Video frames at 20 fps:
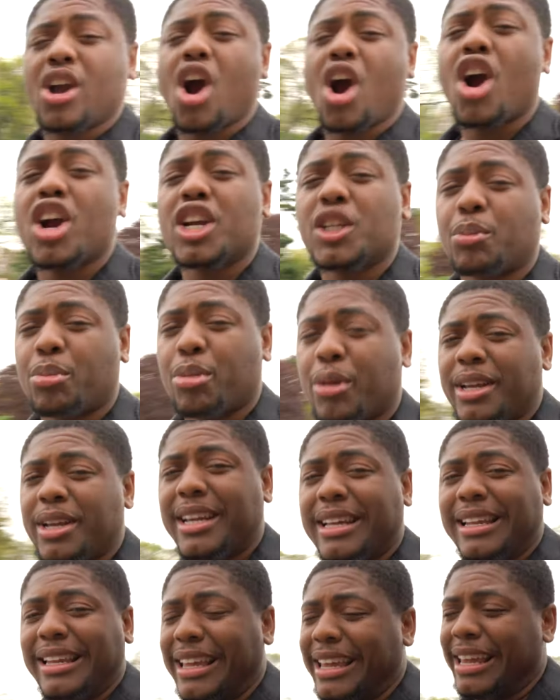car is pretty
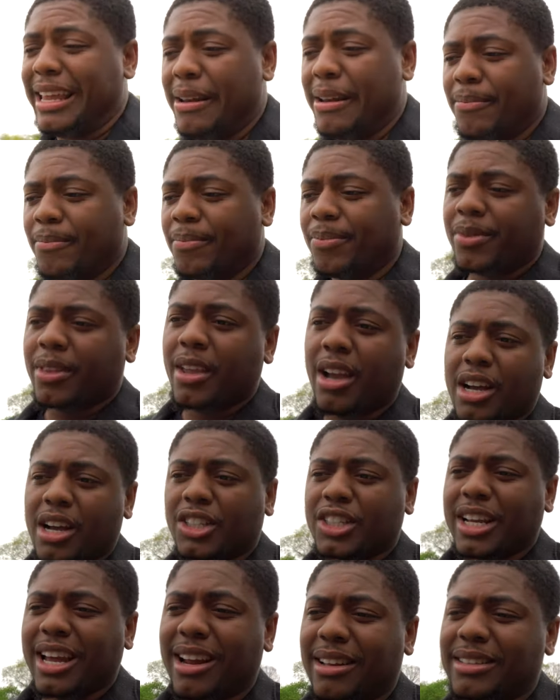clean. Uh,
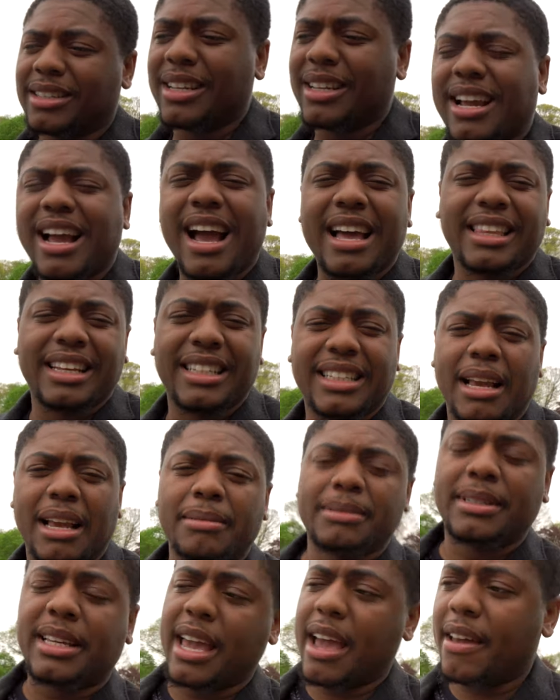shout out to the guy, I think his
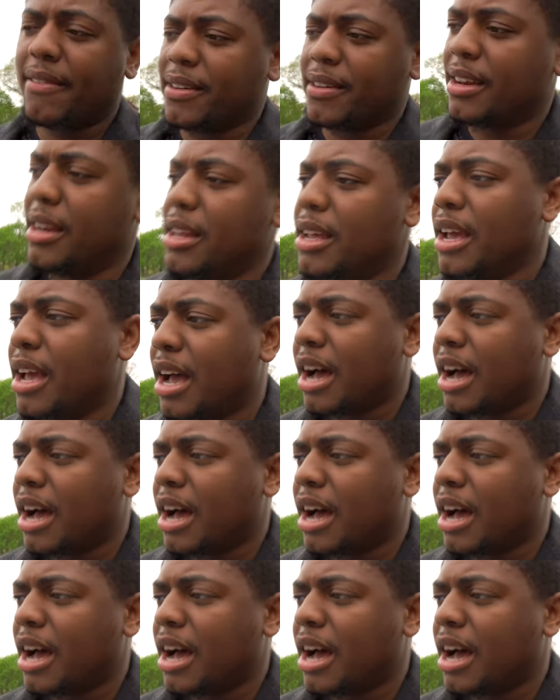name's Kevin.